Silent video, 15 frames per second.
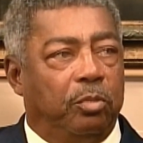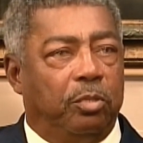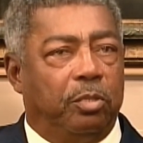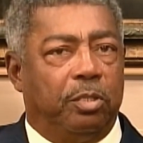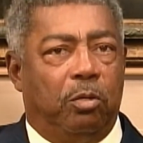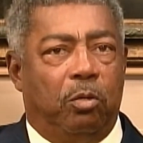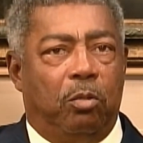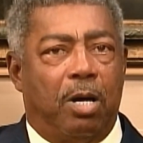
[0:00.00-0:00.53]

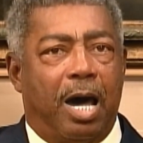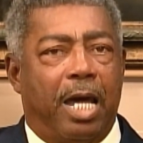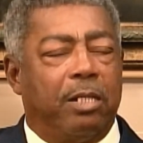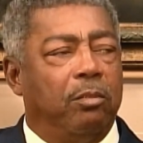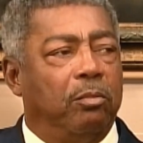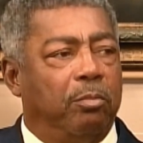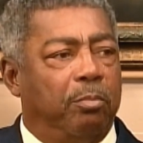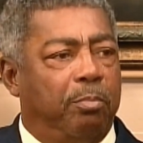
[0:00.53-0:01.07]
So I
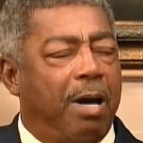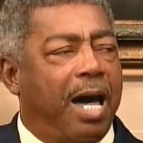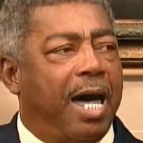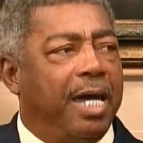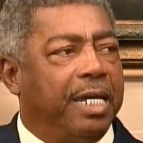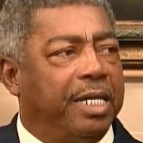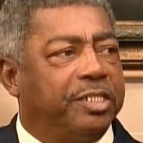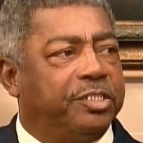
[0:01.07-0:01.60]
don't
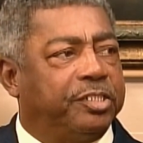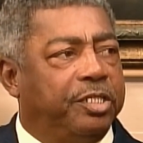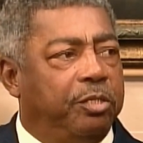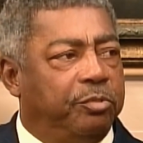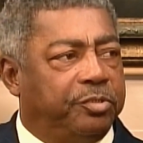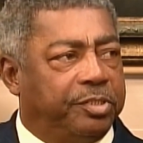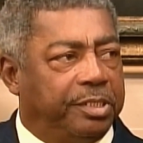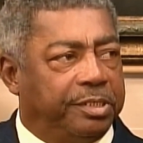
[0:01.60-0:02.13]
buy
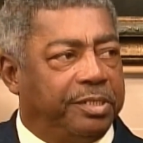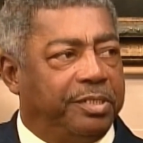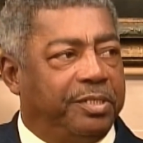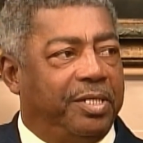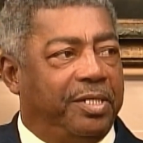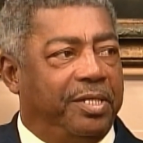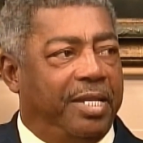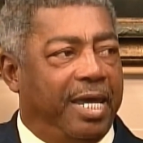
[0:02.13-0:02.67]
excuses
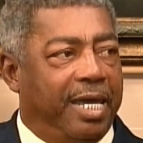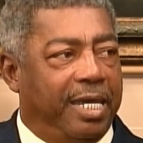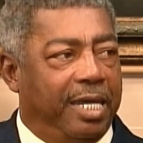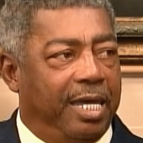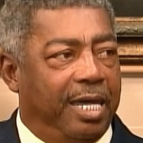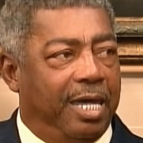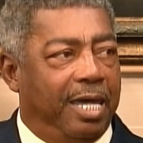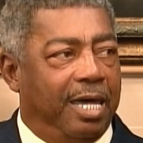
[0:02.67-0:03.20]
today
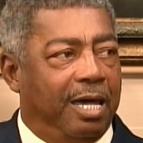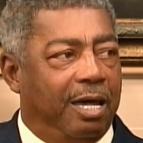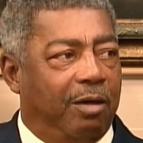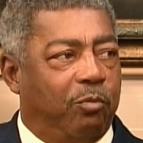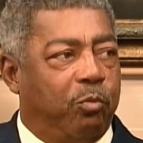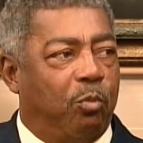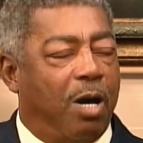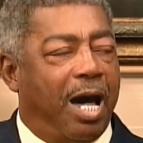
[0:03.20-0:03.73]

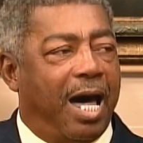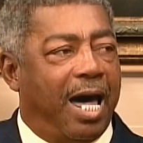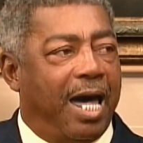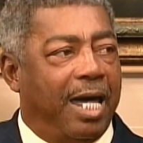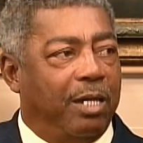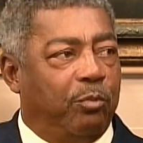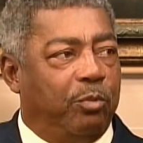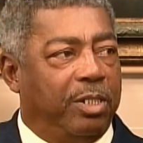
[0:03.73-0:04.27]
of
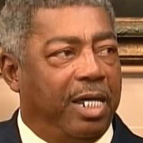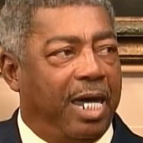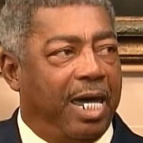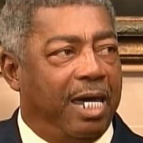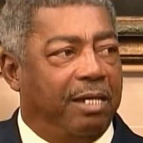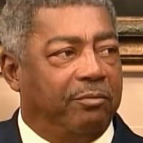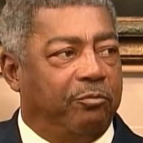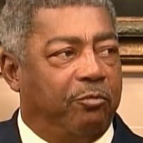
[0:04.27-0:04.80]
why we
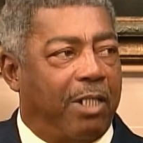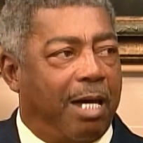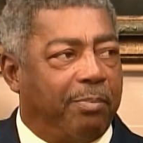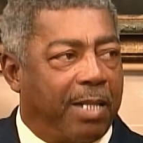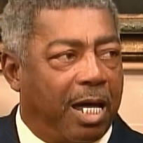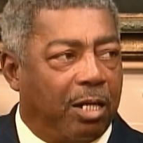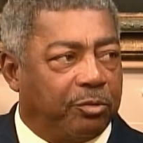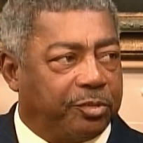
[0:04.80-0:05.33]
have
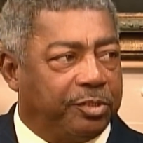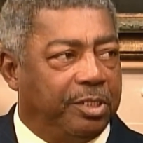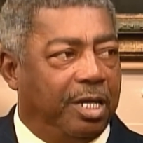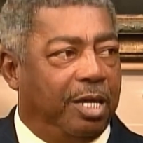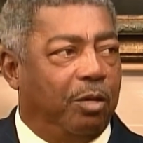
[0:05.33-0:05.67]
dropouts,